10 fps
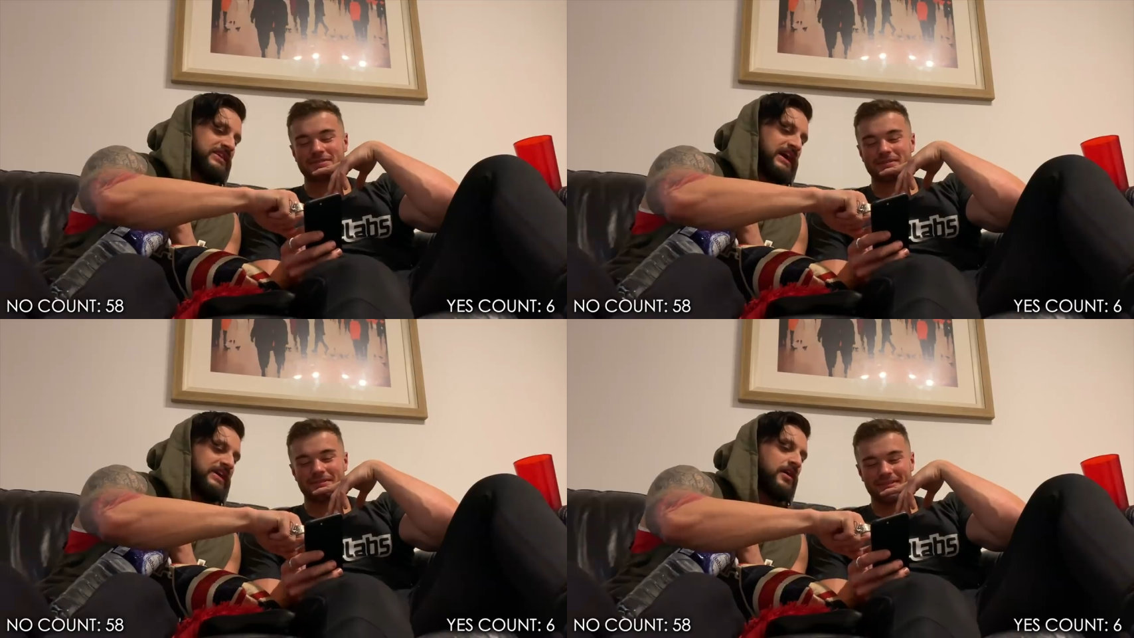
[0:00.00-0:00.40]

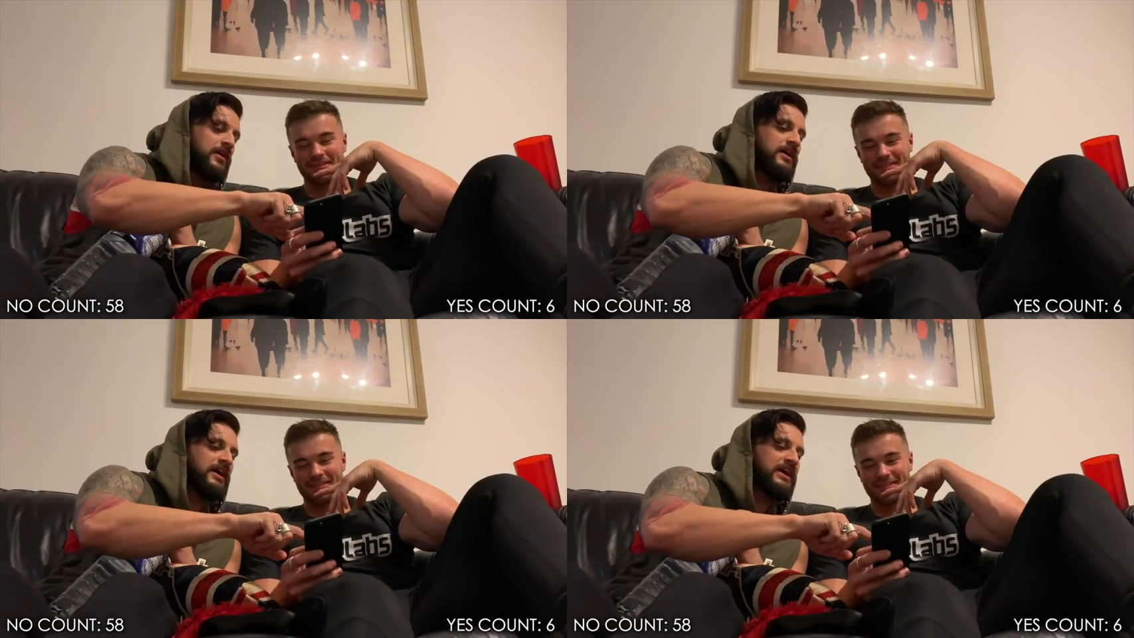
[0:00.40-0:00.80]
Speaker 1: like,
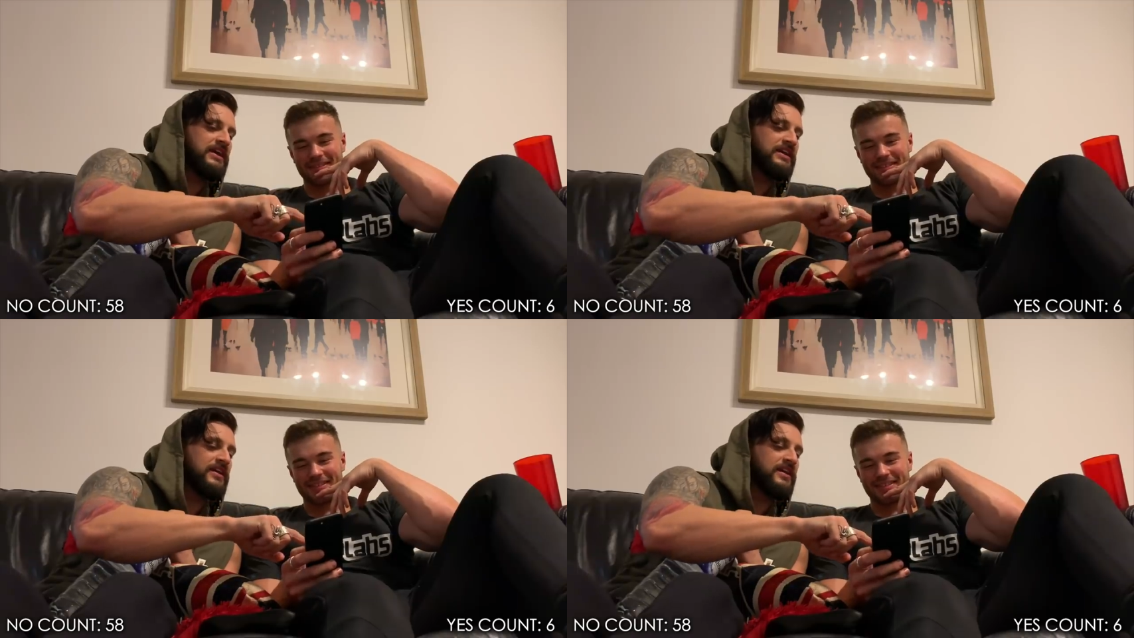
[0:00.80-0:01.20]

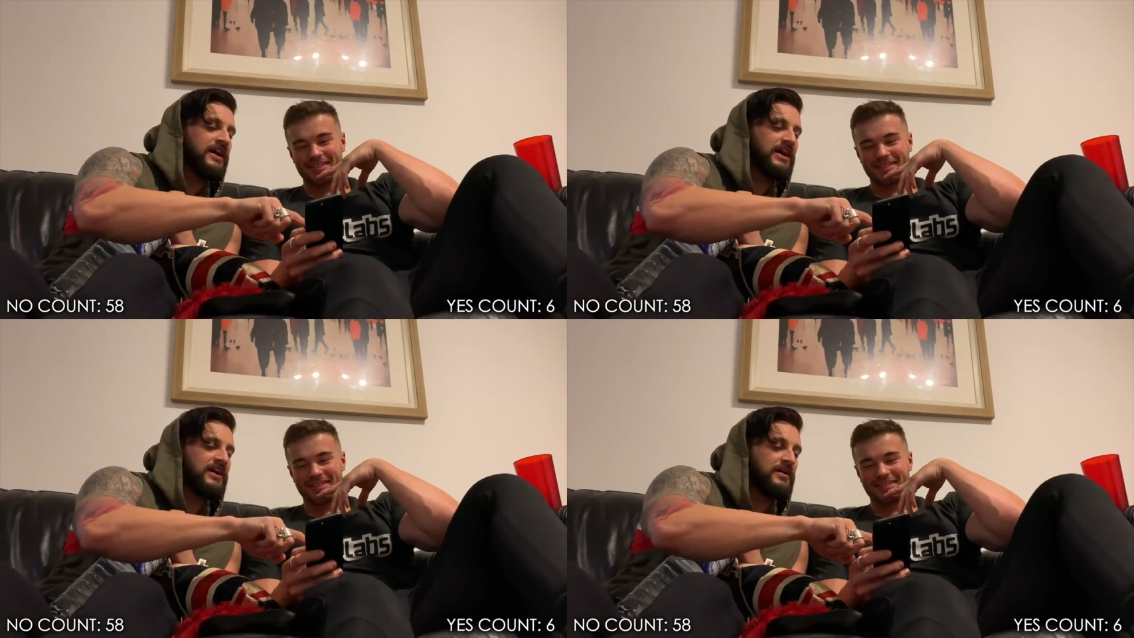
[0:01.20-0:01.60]
hey,
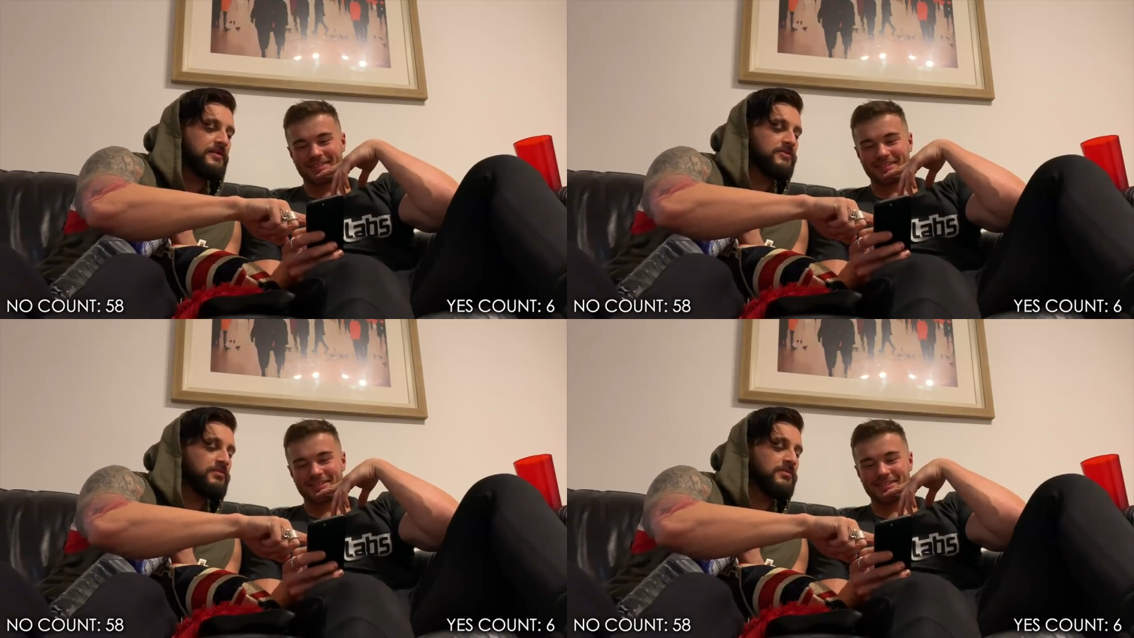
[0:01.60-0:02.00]
I,
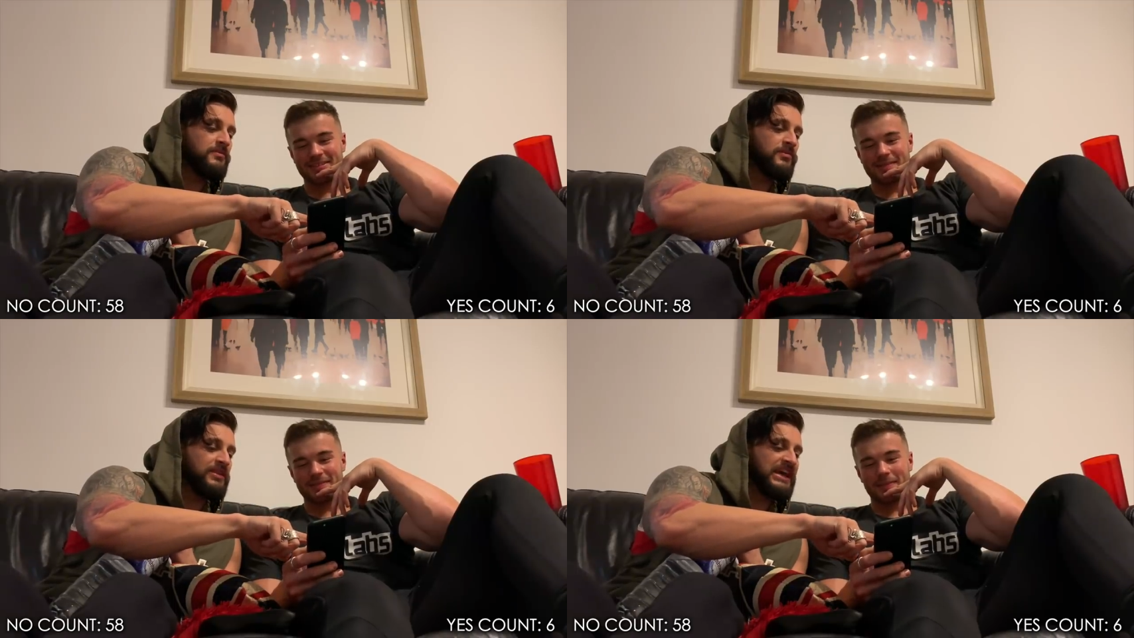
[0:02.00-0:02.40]
your mum
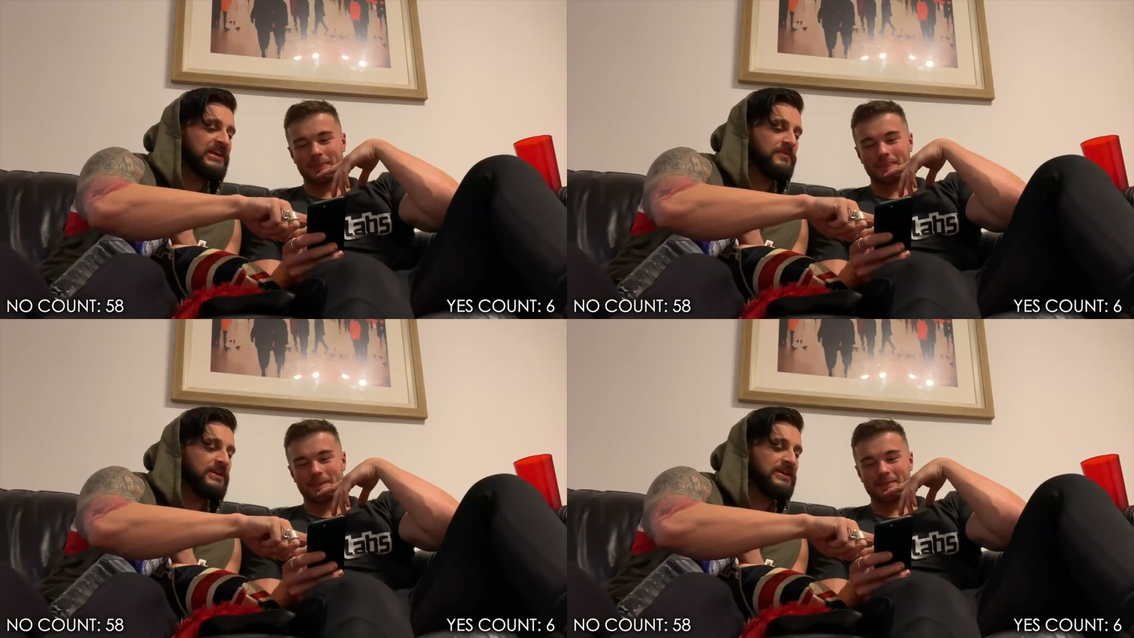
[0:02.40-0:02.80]
will like
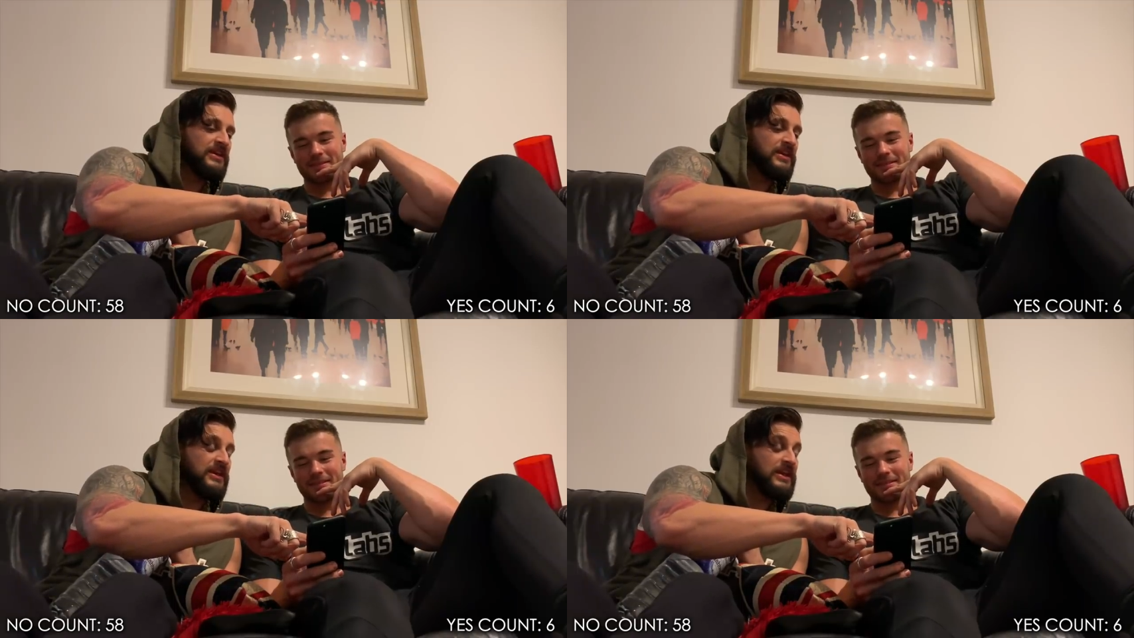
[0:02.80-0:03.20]
me
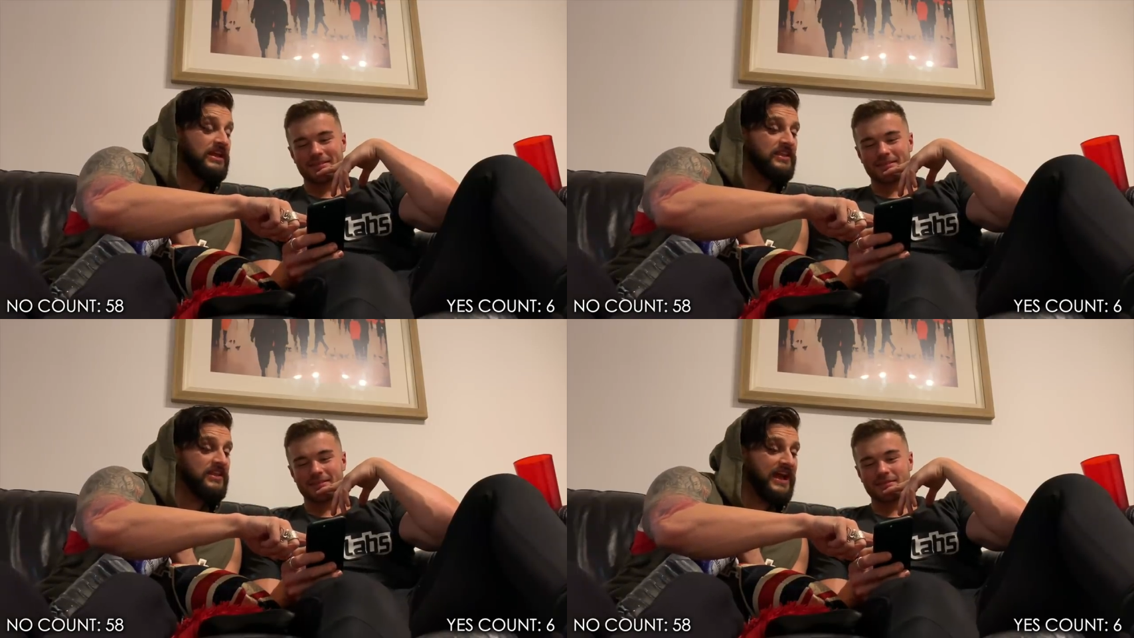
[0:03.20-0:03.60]

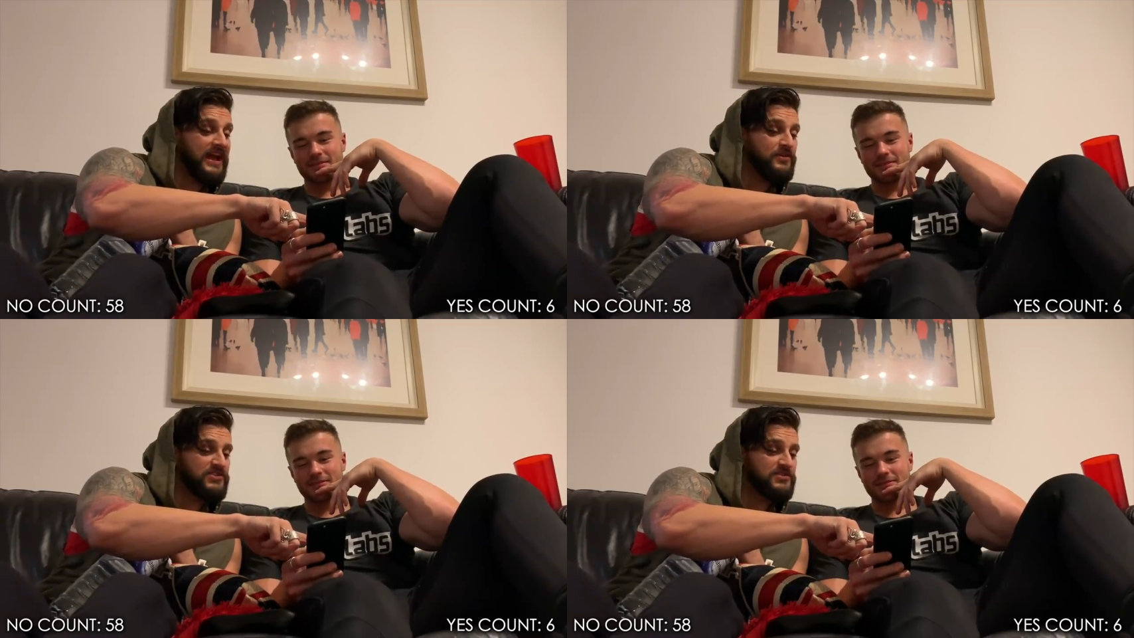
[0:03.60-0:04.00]
in the
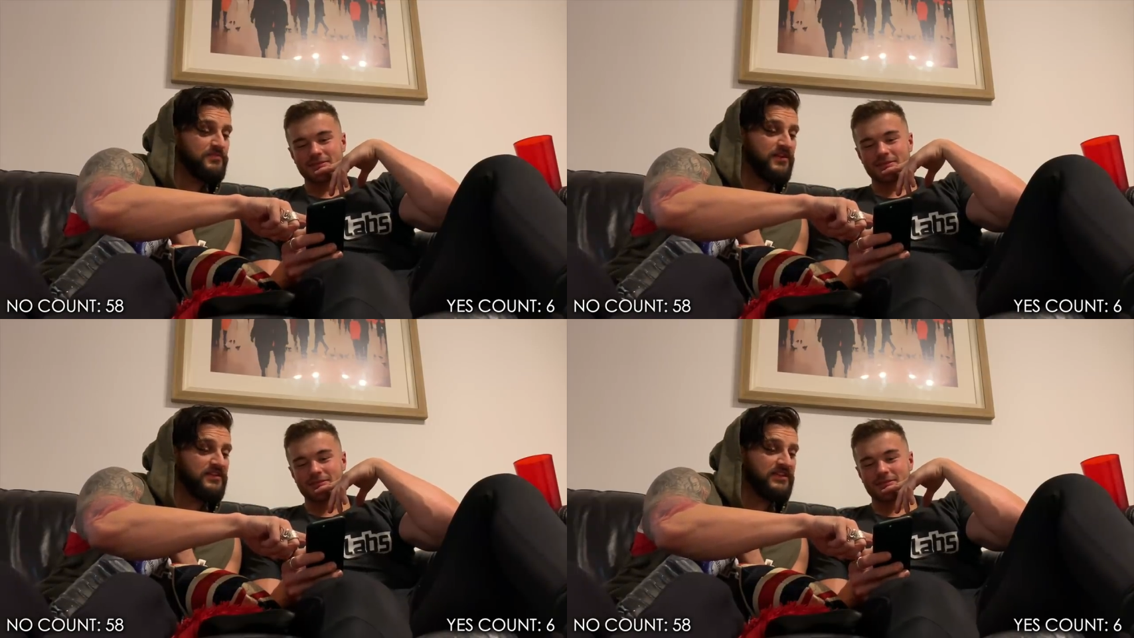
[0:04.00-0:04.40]
house,
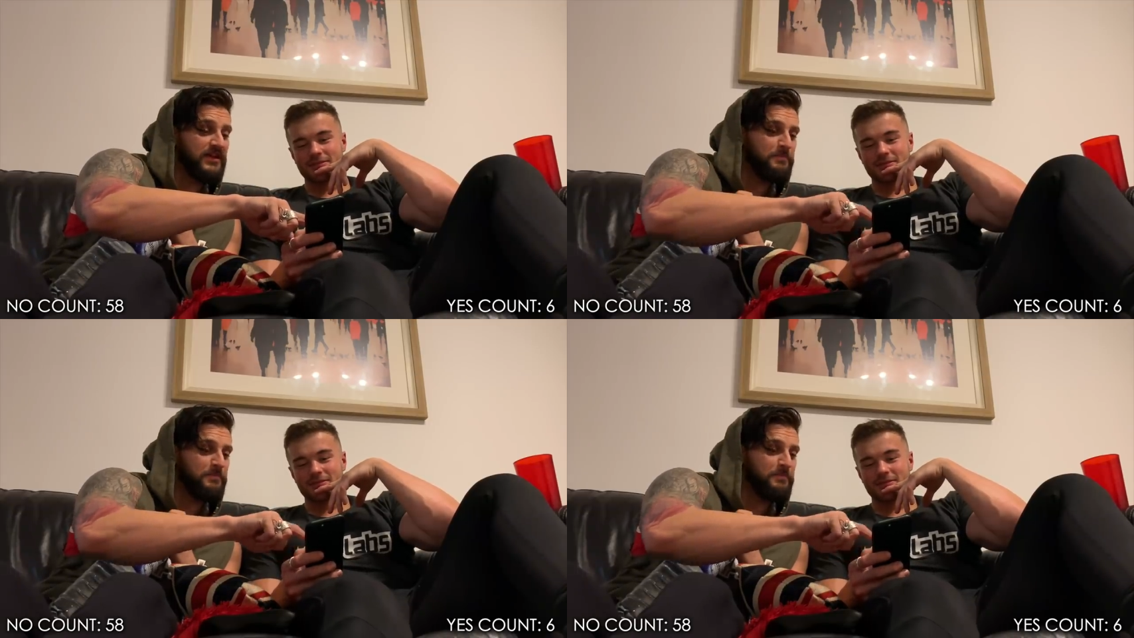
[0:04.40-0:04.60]
but in the